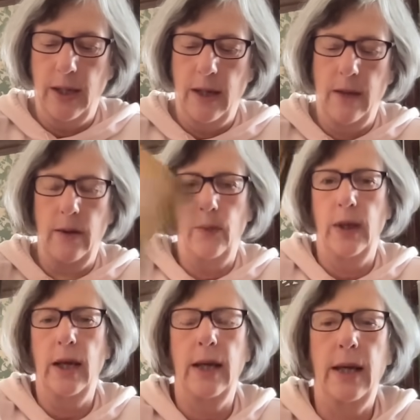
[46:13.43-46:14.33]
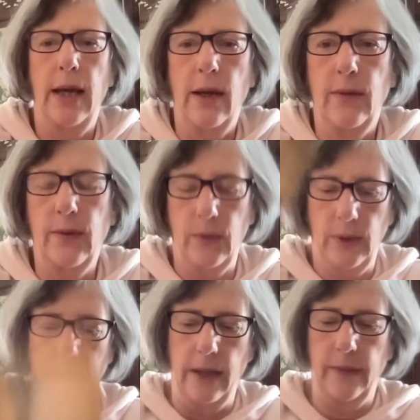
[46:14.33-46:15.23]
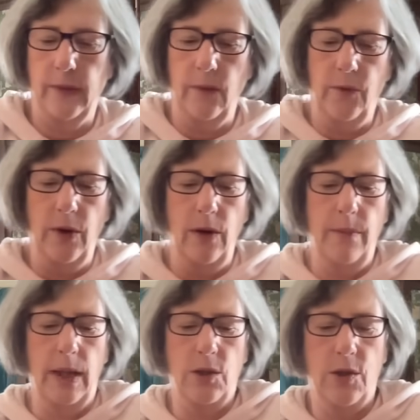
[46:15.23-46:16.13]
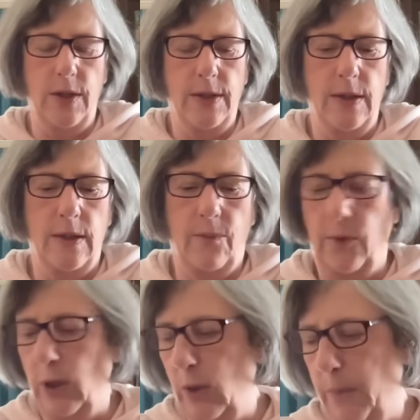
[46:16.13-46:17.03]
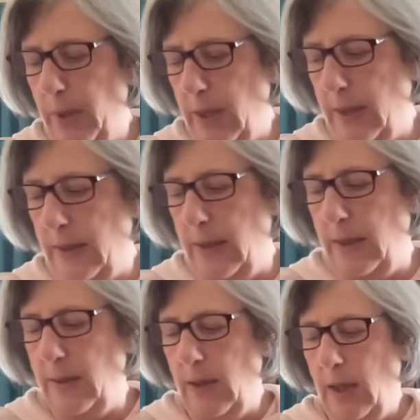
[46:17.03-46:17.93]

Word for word: and then we get council yeah so very much this is for you pisces